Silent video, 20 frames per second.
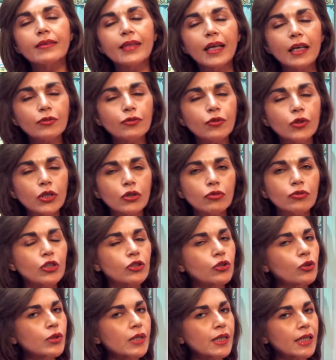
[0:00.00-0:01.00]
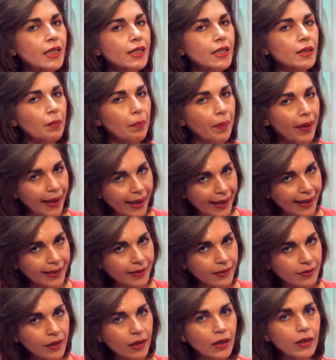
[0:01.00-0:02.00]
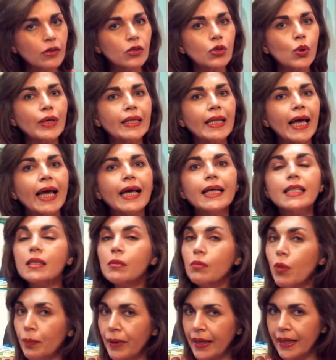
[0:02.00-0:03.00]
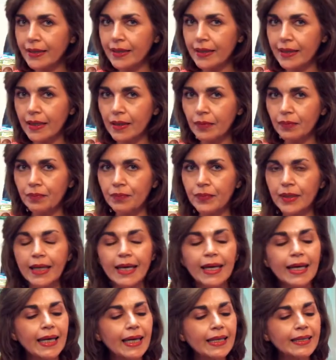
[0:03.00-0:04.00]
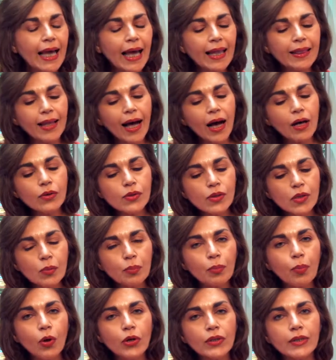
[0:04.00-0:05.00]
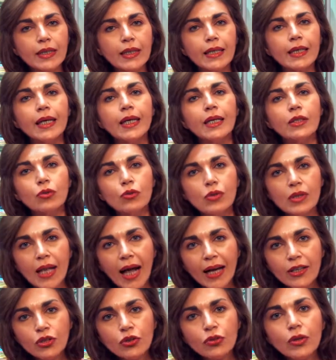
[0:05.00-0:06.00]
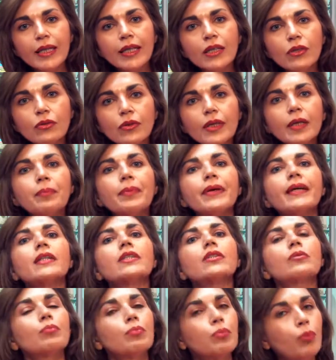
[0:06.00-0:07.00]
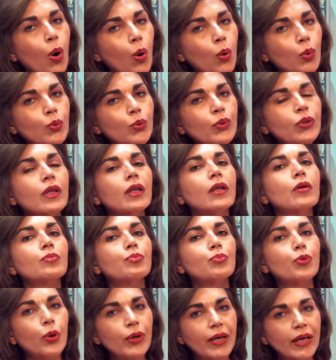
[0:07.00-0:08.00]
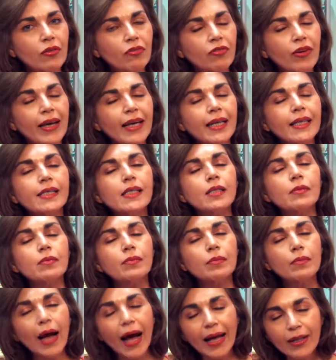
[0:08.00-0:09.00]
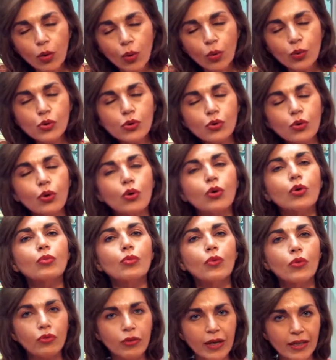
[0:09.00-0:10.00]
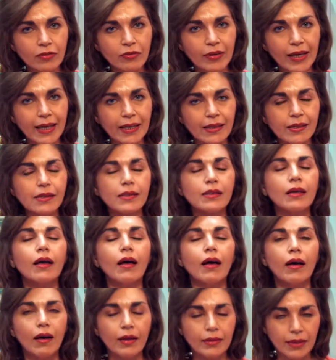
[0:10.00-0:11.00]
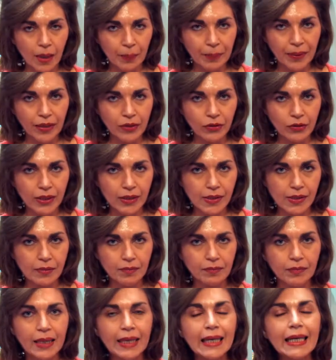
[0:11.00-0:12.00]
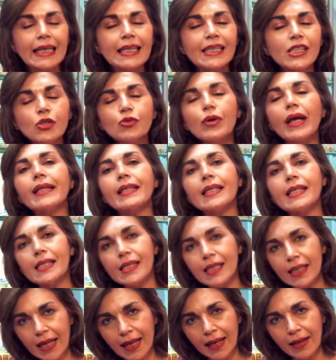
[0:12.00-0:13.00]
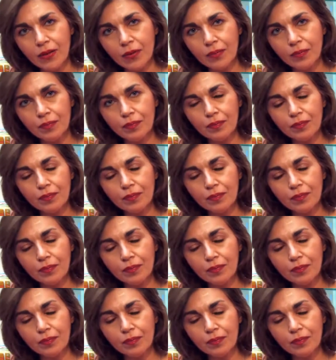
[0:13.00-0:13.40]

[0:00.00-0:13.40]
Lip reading: therefore it reduces pain, so it aids mobility. It allows the body to naturally rebuild bone, broken veins, and also thread veins and capillaries. Strengthens the nail.